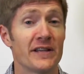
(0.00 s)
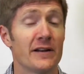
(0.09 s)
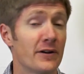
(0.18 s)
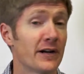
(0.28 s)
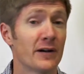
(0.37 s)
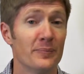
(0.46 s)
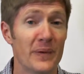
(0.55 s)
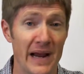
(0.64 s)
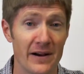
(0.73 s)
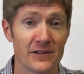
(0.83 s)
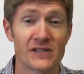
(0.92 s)
than on a
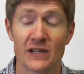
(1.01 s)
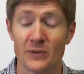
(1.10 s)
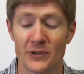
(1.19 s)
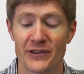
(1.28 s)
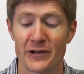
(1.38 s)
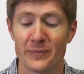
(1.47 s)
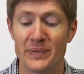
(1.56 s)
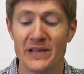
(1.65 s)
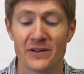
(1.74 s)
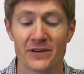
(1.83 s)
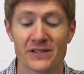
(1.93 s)
comparison with their
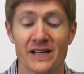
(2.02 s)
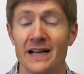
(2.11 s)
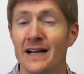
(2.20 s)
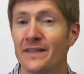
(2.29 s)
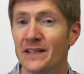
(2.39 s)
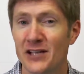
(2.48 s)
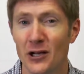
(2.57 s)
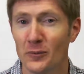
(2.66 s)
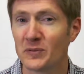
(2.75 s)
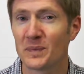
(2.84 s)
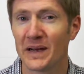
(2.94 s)
peers. This
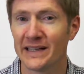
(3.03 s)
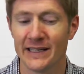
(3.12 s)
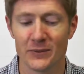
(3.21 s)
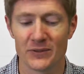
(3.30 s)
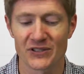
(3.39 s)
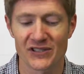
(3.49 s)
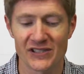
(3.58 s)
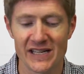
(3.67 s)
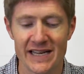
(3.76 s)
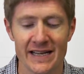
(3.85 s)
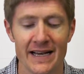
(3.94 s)
helps bilinguals
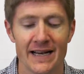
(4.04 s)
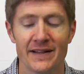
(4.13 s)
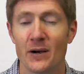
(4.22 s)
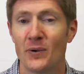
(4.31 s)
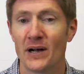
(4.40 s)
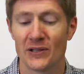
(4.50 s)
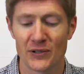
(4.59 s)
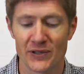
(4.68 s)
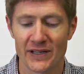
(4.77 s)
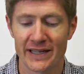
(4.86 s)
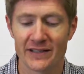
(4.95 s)
see that while
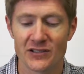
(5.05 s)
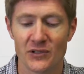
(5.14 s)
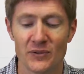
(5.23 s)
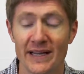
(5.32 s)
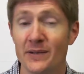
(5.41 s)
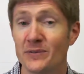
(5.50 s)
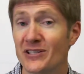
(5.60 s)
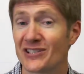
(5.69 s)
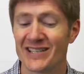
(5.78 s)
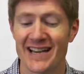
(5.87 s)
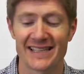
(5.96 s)
learning in two
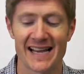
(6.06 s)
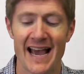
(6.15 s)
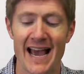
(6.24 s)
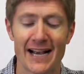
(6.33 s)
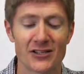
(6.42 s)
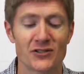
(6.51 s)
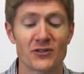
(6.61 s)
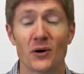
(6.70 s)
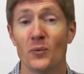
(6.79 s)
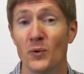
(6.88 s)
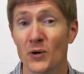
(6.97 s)
languages takes
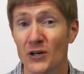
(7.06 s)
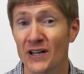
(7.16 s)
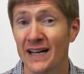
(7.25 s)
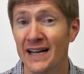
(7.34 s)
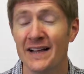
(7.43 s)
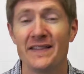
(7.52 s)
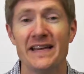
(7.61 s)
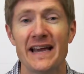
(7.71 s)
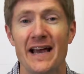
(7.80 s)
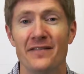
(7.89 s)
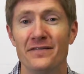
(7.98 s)
extra work, the
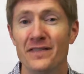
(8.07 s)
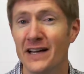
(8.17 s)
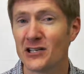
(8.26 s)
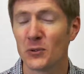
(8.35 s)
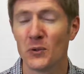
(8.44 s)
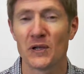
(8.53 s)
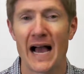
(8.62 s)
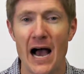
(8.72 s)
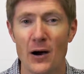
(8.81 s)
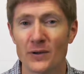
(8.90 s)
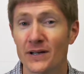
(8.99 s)
eventual
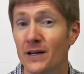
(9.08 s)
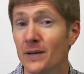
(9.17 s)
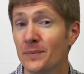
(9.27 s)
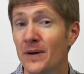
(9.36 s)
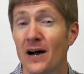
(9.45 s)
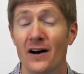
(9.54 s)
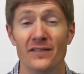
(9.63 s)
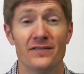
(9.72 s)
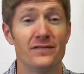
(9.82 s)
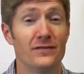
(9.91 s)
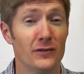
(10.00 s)
outcome of
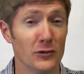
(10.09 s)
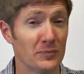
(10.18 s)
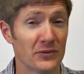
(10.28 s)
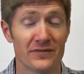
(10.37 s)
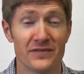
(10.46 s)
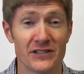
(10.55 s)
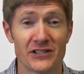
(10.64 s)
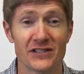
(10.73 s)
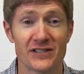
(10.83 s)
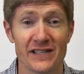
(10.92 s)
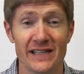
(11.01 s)
full
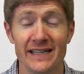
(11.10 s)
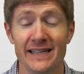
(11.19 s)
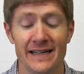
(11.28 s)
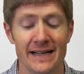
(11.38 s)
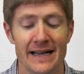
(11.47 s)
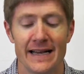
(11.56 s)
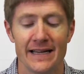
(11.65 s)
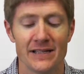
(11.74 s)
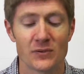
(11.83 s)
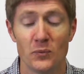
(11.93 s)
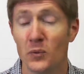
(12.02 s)
proficiency
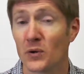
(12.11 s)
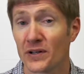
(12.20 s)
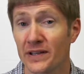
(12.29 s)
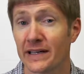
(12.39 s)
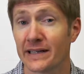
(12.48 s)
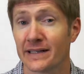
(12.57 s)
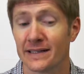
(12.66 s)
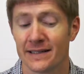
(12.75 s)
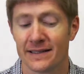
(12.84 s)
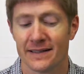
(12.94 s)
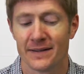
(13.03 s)
is worth
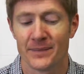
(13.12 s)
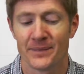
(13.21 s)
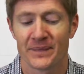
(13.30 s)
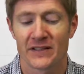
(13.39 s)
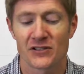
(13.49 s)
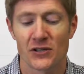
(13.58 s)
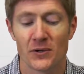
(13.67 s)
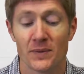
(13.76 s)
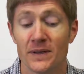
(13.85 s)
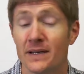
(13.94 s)
it. So,